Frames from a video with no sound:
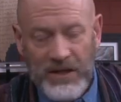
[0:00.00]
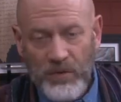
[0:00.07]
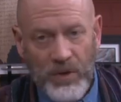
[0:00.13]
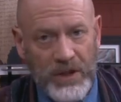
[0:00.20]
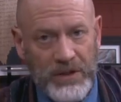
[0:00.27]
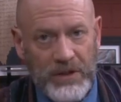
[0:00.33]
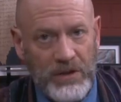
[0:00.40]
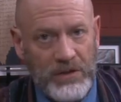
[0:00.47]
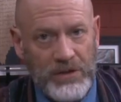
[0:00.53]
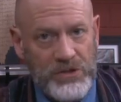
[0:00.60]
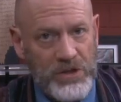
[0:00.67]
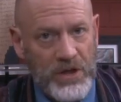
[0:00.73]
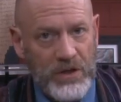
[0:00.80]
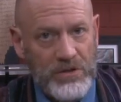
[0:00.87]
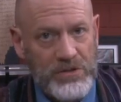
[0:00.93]
in the early
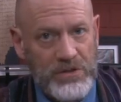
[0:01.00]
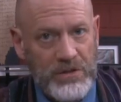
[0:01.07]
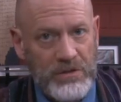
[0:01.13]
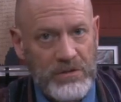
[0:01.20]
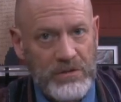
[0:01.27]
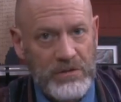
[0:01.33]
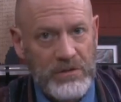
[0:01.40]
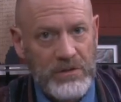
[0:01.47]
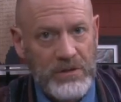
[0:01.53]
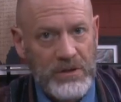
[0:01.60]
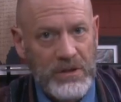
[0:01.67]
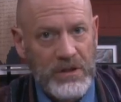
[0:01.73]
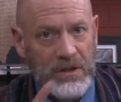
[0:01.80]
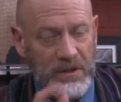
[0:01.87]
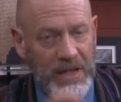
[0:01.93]
church
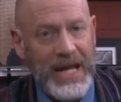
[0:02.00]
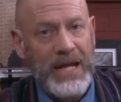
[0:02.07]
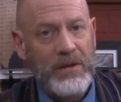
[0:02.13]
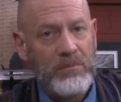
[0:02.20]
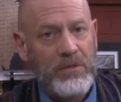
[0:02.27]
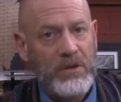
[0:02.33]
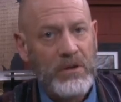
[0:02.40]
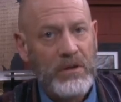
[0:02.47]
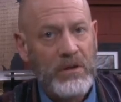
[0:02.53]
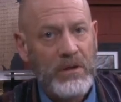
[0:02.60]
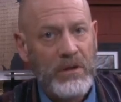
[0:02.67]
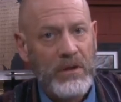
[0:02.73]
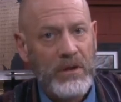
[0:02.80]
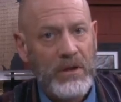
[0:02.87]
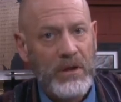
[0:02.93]
claimed
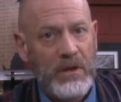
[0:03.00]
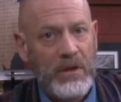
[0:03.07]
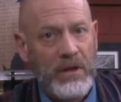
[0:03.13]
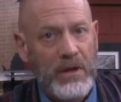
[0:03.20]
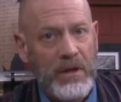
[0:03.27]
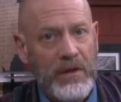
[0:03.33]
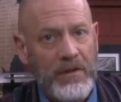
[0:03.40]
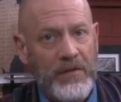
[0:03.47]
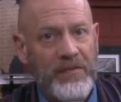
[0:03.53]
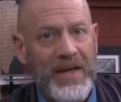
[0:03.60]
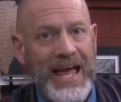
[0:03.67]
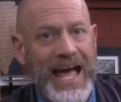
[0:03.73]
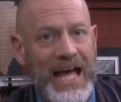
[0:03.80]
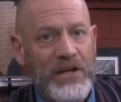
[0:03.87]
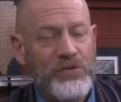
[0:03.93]
that they
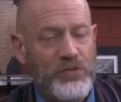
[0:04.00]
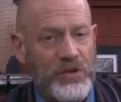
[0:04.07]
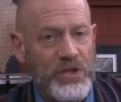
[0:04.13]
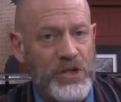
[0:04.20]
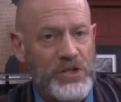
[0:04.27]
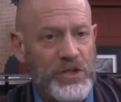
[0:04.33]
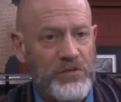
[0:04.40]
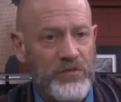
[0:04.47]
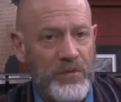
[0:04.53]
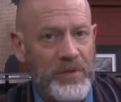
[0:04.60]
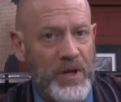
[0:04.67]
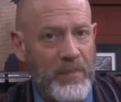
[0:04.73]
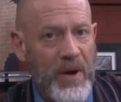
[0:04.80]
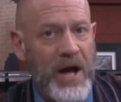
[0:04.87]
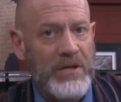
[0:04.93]
had a tradition from the
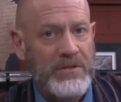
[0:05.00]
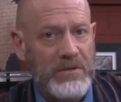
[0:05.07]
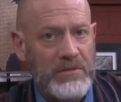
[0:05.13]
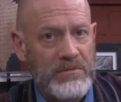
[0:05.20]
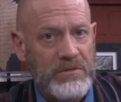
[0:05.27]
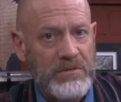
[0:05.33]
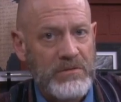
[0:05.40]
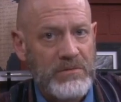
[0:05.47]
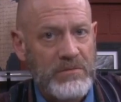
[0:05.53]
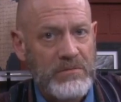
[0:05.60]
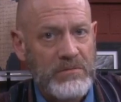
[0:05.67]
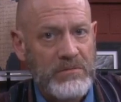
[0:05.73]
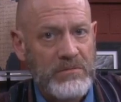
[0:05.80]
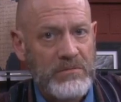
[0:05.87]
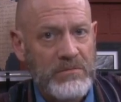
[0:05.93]
apostles.
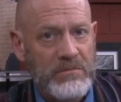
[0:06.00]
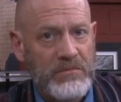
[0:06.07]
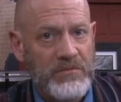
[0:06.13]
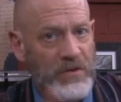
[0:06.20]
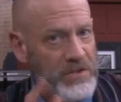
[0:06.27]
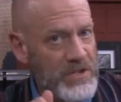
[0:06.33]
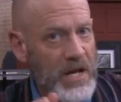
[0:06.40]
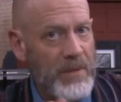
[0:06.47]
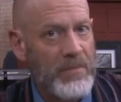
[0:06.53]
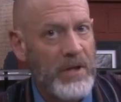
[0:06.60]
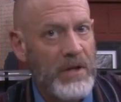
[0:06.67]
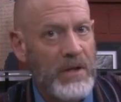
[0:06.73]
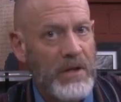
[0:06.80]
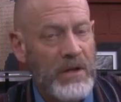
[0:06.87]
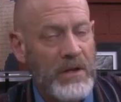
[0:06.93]
First time.
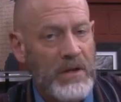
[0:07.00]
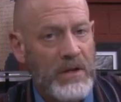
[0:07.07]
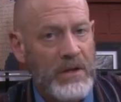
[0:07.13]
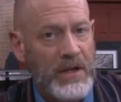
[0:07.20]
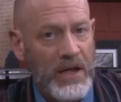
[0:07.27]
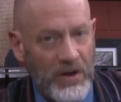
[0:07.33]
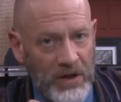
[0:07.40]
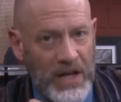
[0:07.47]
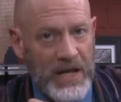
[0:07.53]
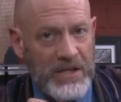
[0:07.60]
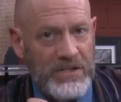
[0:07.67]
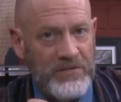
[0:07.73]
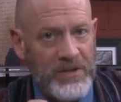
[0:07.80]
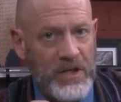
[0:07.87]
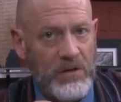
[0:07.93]
Irenaeus of
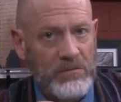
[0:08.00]
Lyon,